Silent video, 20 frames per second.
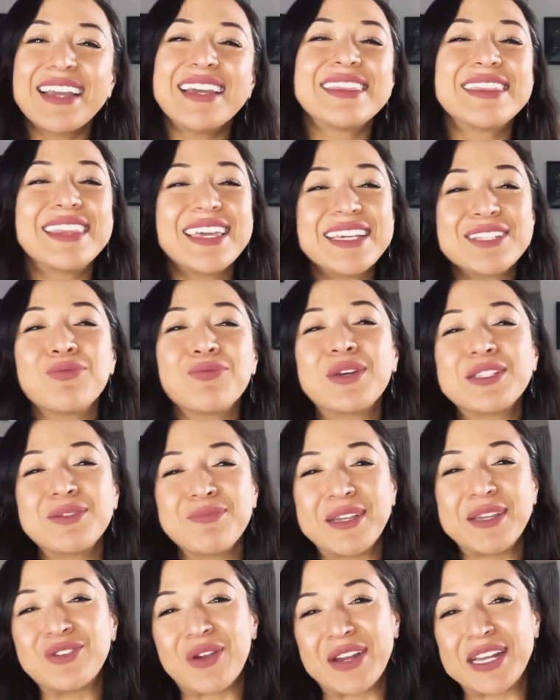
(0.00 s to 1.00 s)
This was
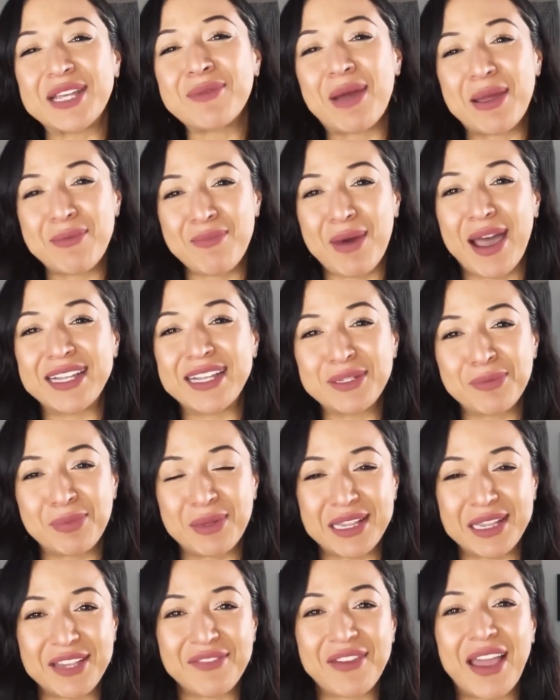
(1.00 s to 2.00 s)
me training my mind to
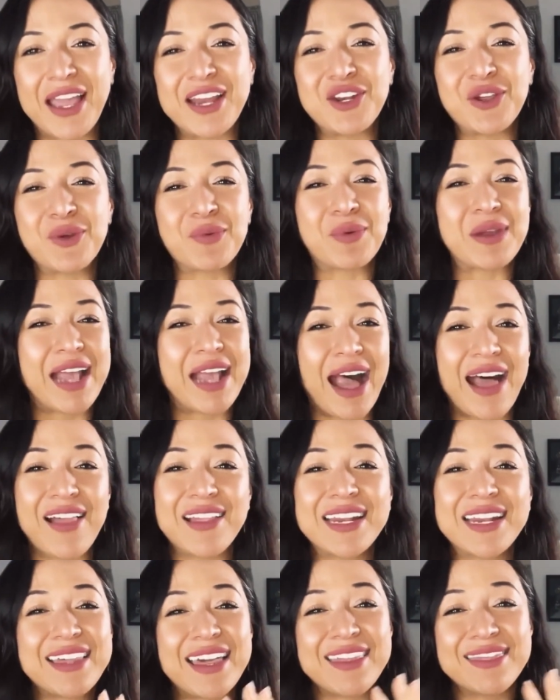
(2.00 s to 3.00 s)
believe a new
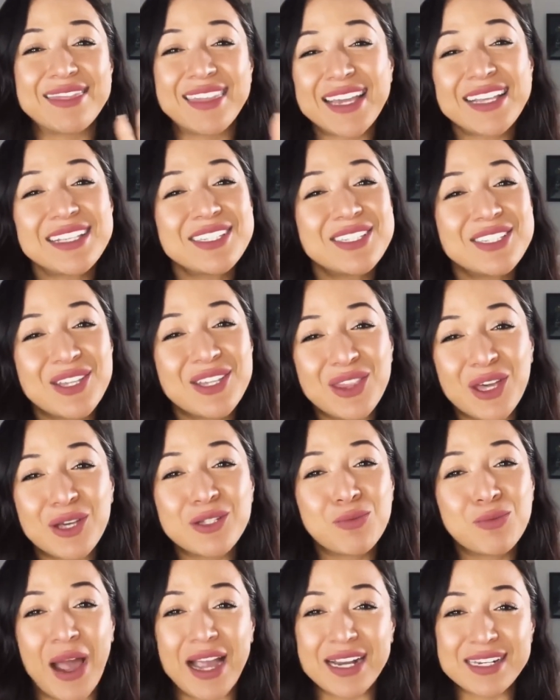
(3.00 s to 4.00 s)
reality that thanks to those
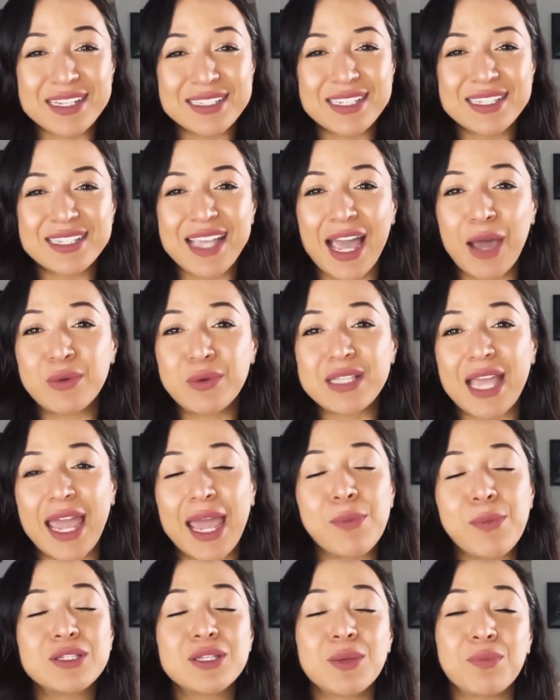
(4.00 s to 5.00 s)
practices, I was
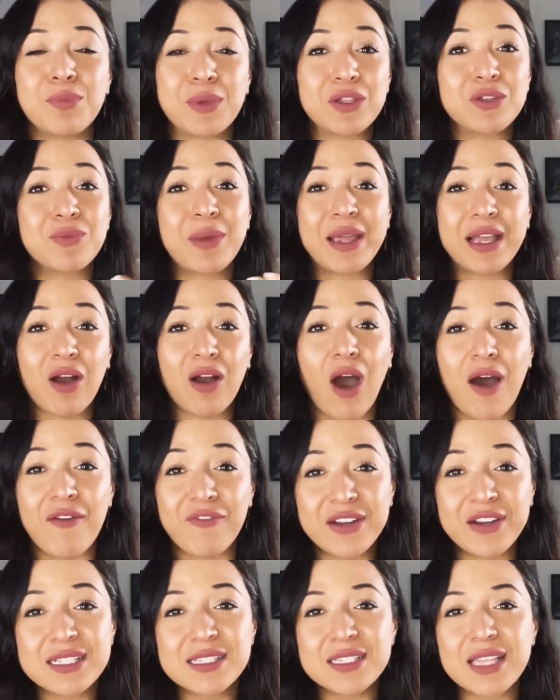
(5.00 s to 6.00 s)
able to build my
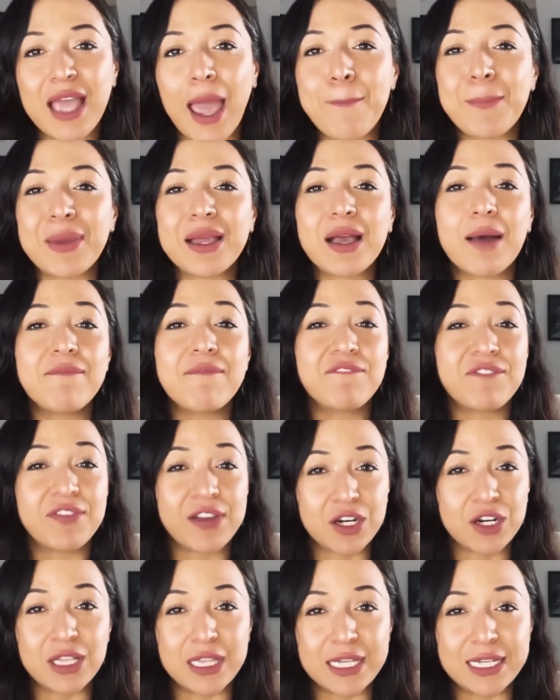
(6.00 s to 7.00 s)
confidence and become
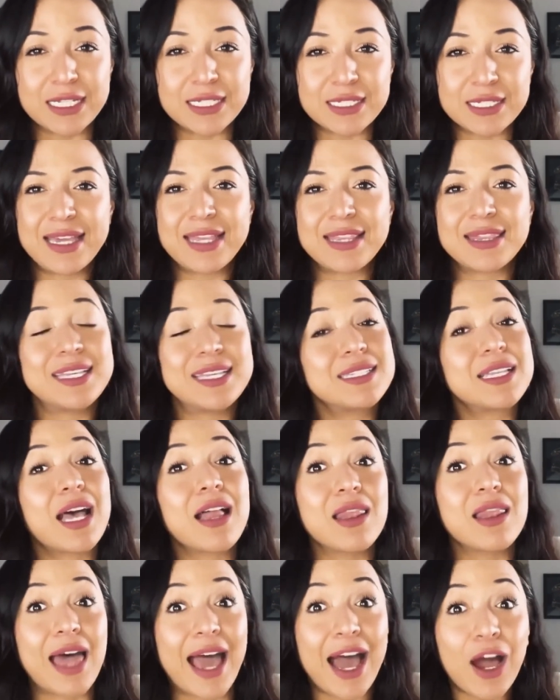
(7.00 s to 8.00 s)
fearless. This
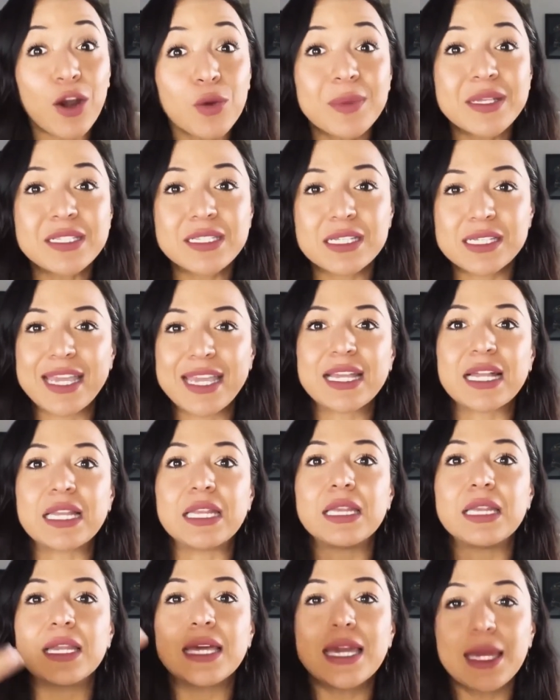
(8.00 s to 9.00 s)
allowed me to take a
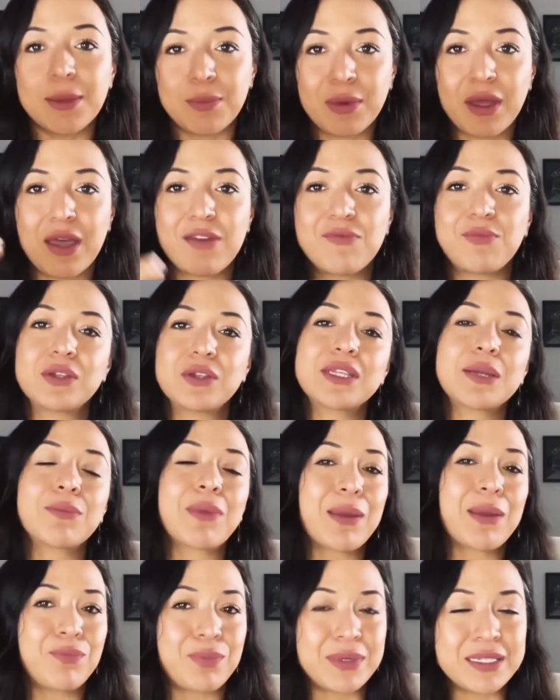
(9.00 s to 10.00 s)
leap of building
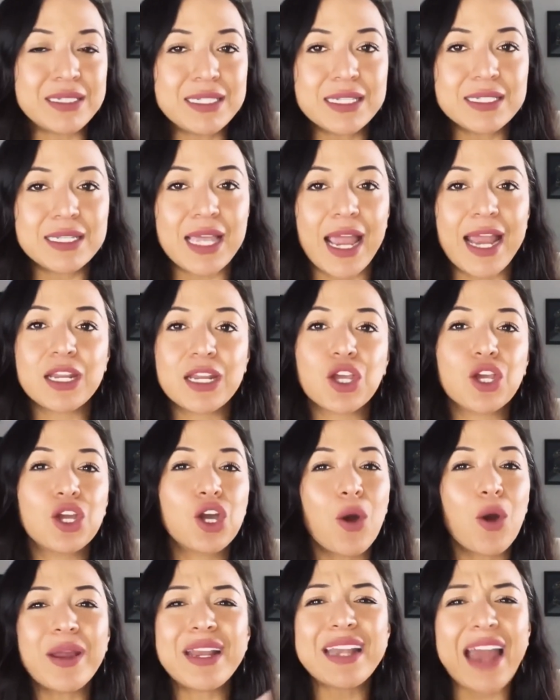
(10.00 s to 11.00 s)
my business and
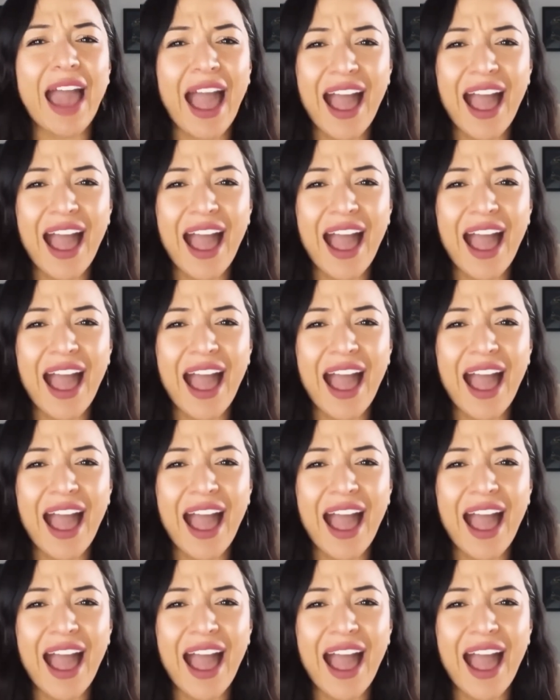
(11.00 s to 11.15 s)
going